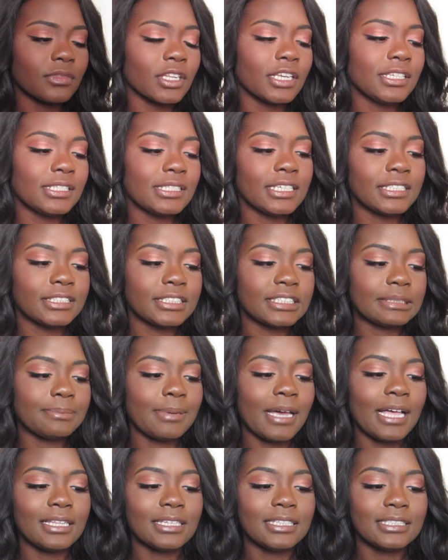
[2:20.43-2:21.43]
It says, "This
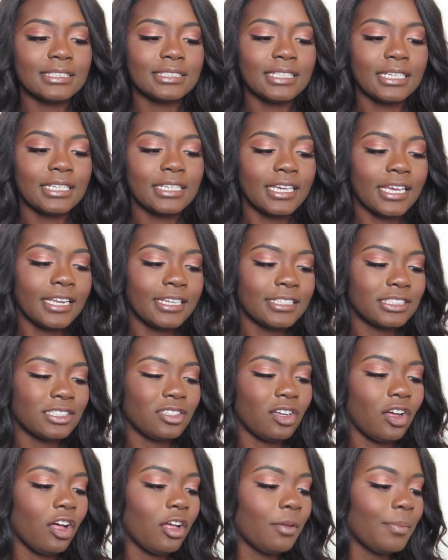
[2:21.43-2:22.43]
palette is dedicated
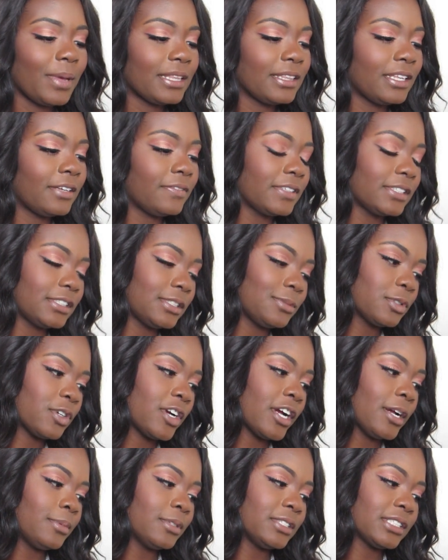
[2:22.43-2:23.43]
to all my loving
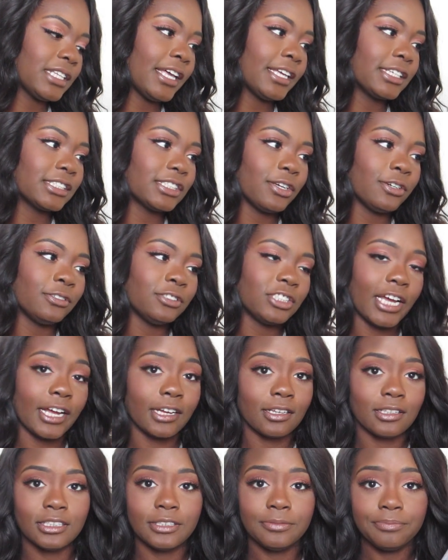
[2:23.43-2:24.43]
subscribers, XO
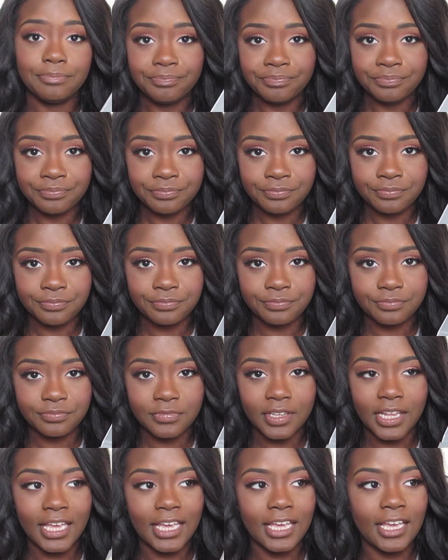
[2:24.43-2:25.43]
JACLYN."
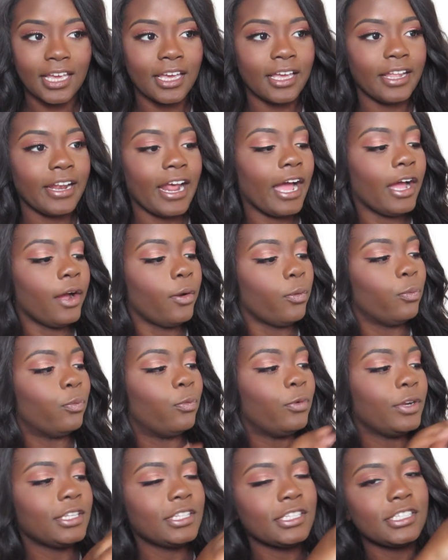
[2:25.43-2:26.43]
And I
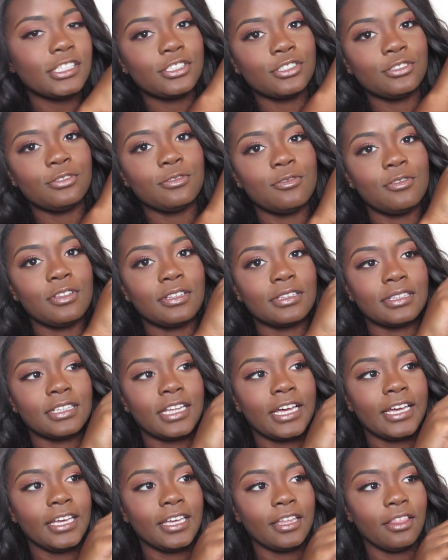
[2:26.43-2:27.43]
really do
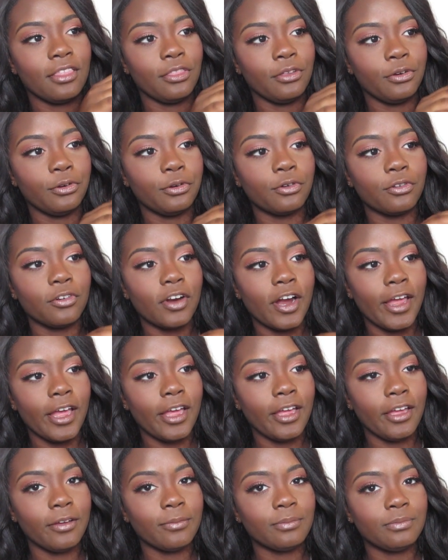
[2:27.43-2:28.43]
like the gray.